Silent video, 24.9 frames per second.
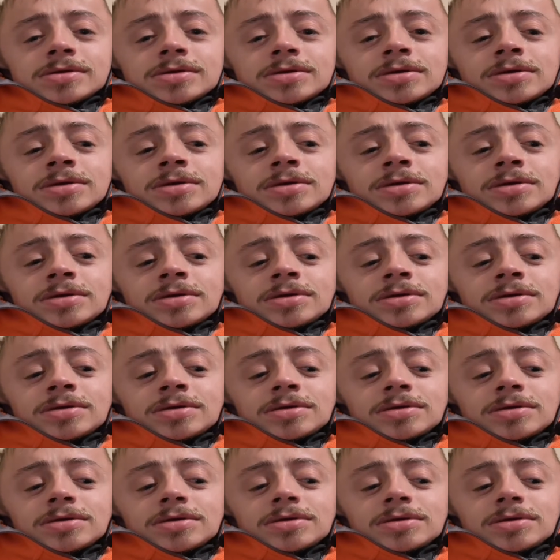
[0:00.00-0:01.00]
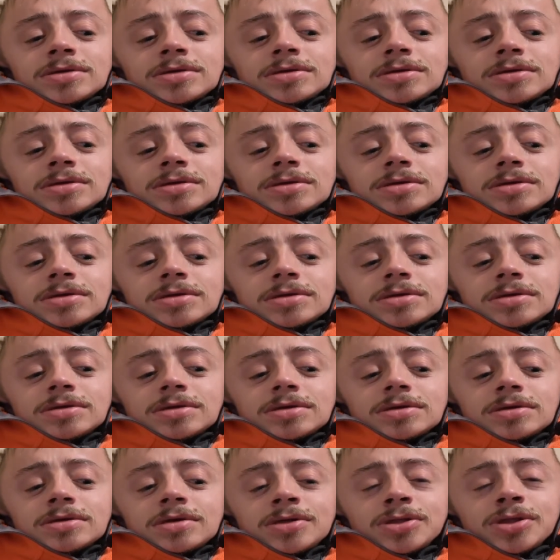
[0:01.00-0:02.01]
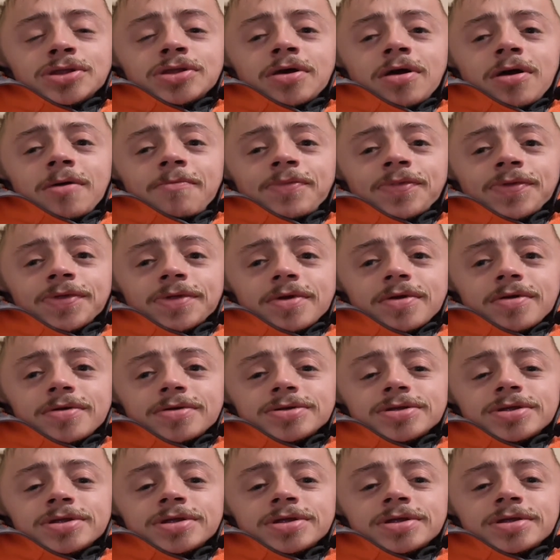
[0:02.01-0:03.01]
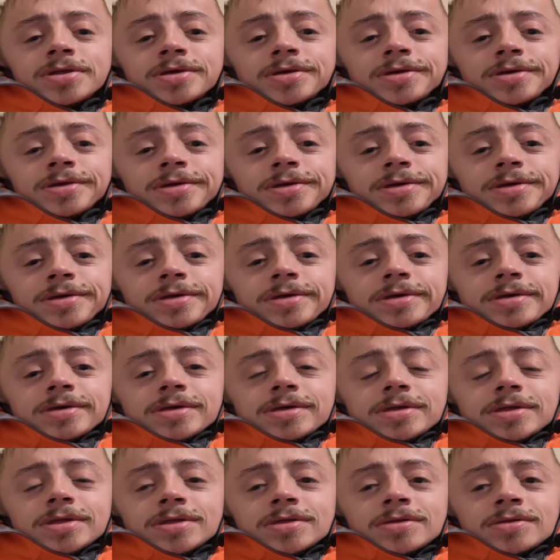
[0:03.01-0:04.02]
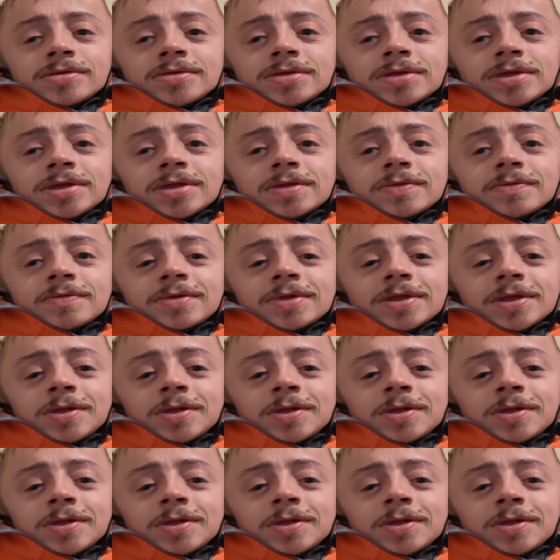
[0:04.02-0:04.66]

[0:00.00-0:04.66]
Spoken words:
a job search. So this was